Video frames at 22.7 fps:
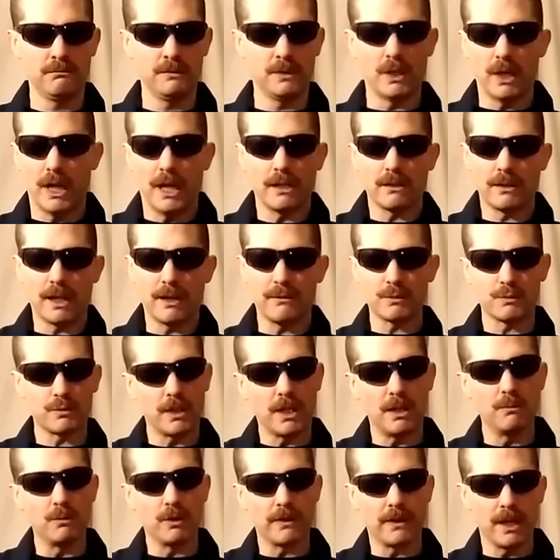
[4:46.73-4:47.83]
You know, I don't have a
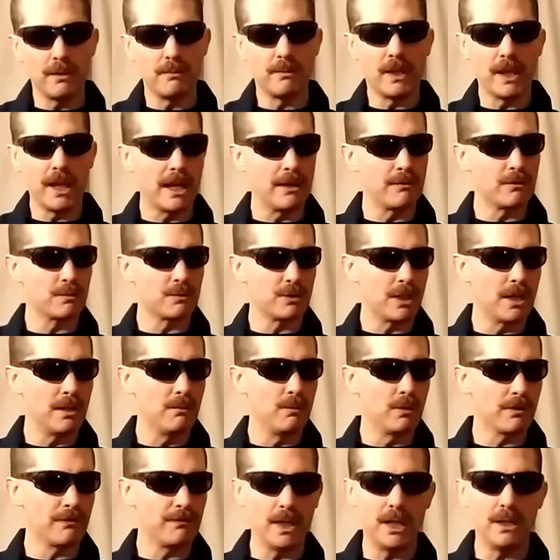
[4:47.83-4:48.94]
problem with them. They have a problem
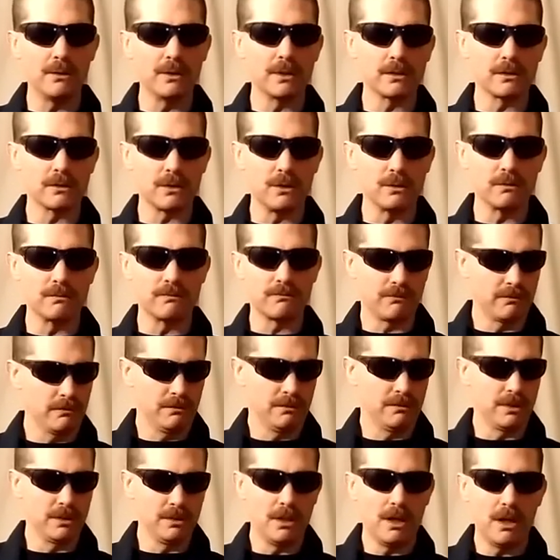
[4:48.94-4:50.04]
with following their own
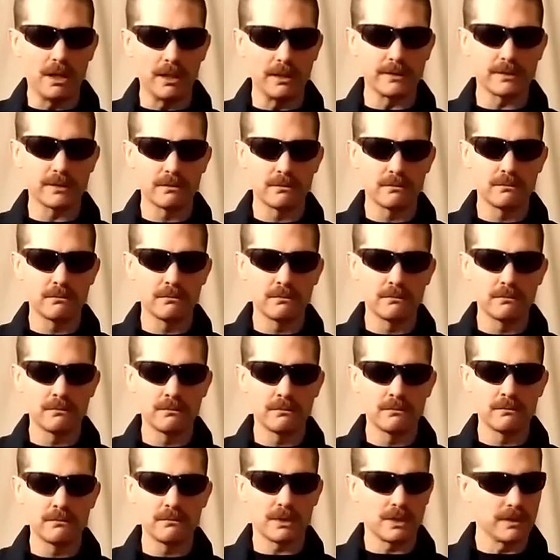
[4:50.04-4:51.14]
the laws.
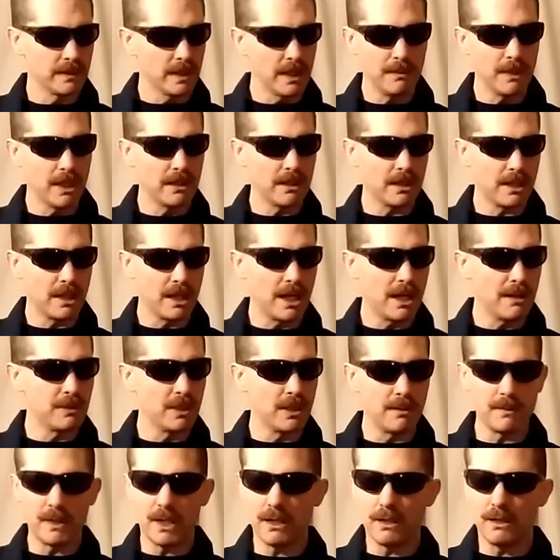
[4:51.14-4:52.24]
Because I'm not a cop and
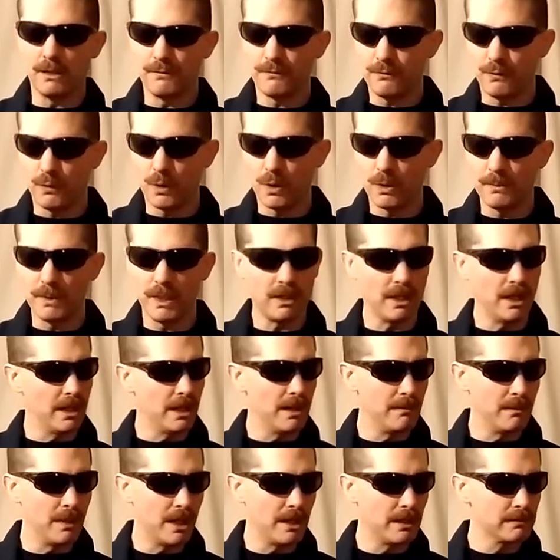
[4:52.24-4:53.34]
I'm not an informant and
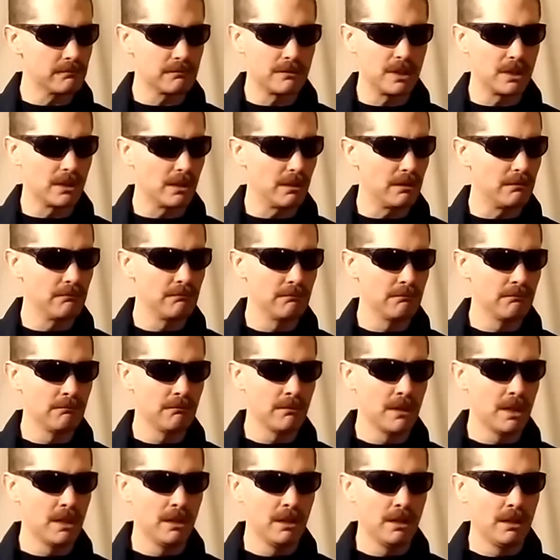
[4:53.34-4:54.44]
I'm not, you know,
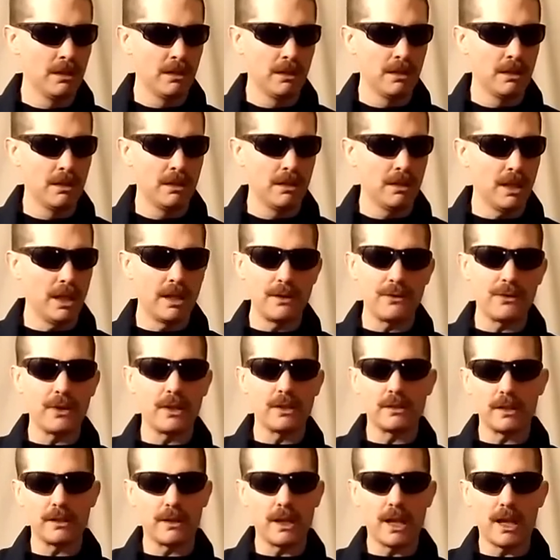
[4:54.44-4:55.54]
anything
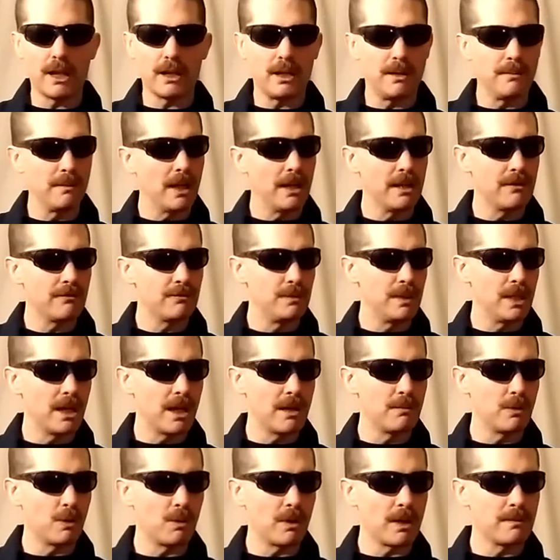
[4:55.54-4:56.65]
like that. I'm not
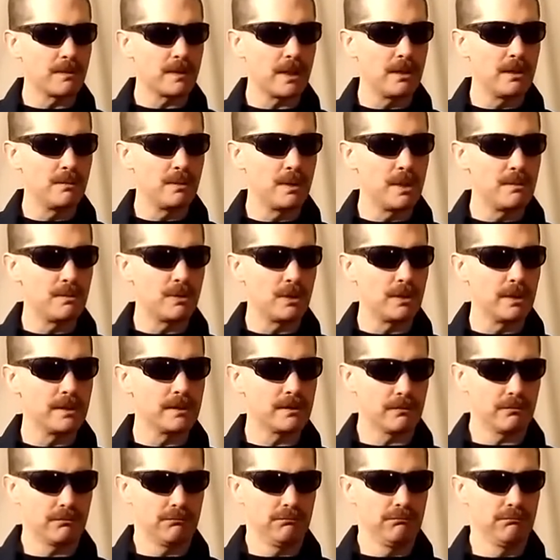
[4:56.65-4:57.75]
FBI. But what I'm telling people
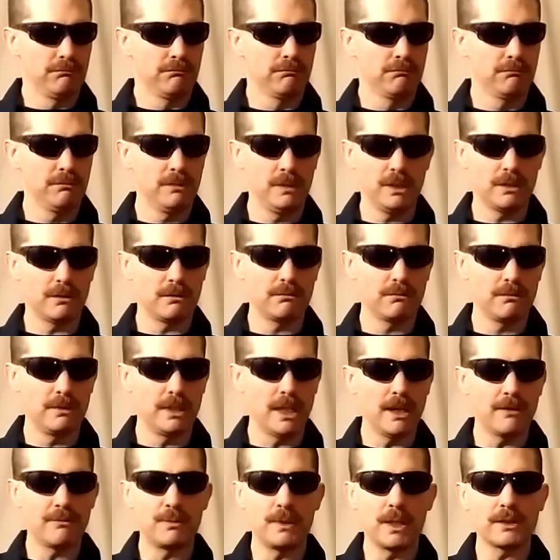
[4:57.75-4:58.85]
is, you know, the
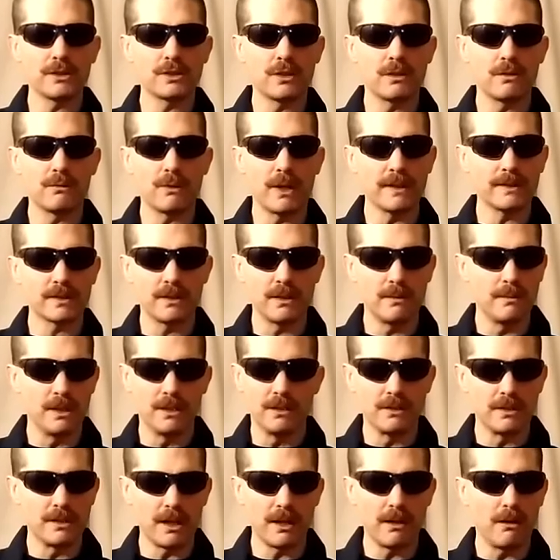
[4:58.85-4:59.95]
FBI should arrest them and
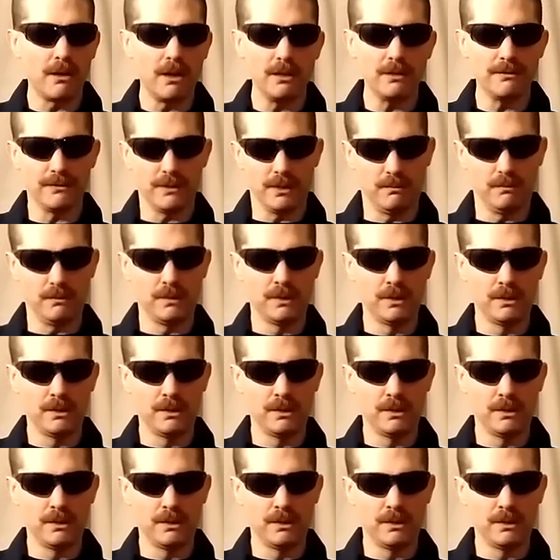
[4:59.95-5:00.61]
indict all of them.